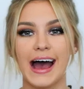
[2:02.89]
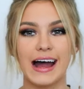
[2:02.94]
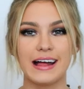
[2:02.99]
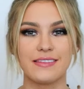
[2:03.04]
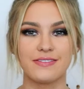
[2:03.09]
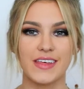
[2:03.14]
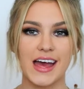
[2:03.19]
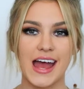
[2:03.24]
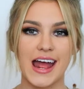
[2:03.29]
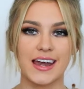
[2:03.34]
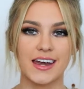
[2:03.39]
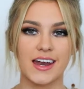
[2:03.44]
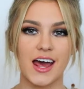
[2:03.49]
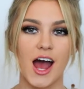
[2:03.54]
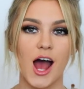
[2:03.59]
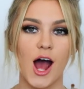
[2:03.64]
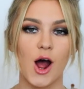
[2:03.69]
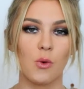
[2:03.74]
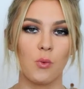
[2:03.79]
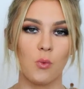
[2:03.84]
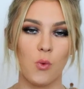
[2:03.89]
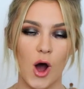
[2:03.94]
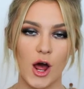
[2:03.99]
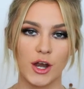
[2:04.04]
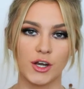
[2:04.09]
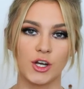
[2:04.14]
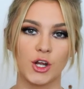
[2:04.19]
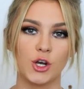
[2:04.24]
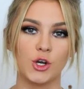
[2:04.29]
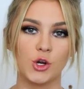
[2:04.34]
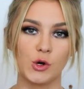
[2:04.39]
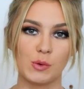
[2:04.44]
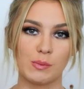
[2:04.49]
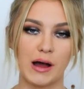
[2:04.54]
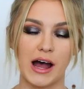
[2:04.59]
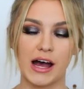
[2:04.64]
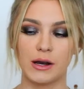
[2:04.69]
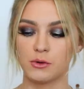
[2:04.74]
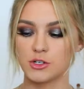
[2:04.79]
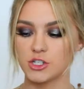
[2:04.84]
And then a one
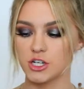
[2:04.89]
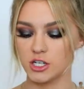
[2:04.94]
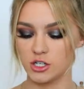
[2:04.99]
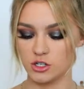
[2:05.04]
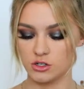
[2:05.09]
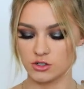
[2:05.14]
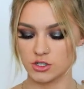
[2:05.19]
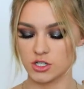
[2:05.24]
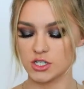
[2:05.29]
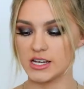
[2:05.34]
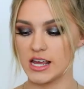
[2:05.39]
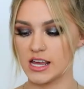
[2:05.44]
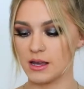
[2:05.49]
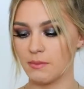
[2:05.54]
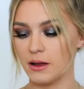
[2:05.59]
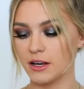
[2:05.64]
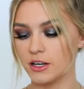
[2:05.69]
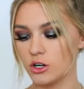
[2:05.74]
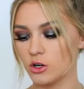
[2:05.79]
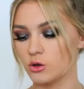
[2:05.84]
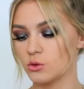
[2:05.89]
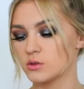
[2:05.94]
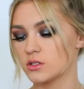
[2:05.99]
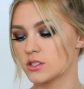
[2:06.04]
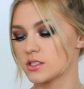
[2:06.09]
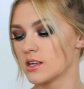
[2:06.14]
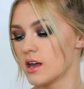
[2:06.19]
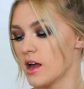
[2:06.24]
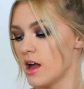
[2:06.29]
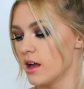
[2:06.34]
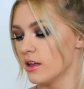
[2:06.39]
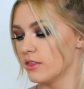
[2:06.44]
notepad, which I use to take my notes.